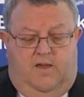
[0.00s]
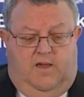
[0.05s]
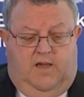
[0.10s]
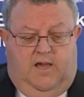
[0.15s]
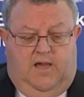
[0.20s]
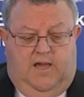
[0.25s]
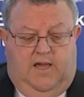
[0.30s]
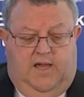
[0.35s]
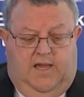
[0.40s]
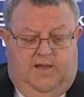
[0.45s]

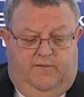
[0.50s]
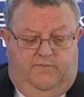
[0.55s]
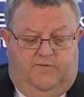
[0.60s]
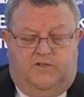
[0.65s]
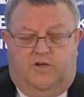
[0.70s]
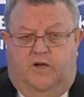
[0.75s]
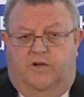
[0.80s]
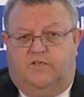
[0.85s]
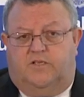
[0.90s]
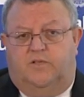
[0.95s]
uh, have
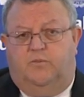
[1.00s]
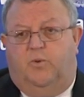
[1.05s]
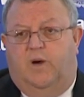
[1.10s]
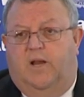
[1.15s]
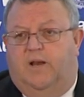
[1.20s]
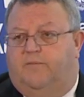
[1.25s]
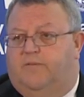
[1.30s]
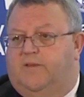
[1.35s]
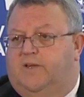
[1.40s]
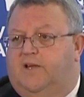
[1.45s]
chosen
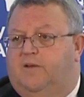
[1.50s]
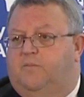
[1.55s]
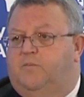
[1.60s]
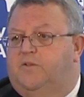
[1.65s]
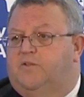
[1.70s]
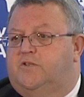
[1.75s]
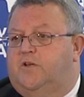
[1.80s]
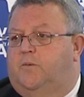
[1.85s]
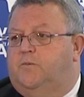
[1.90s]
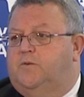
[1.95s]
one of the
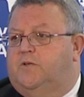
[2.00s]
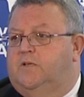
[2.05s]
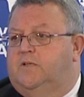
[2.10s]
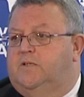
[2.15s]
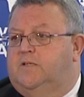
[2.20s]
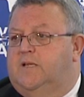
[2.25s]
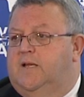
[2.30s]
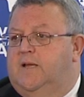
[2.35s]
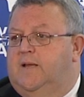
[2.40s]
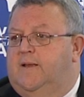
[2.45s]
government's
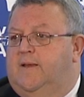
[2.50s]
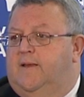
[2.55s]
options.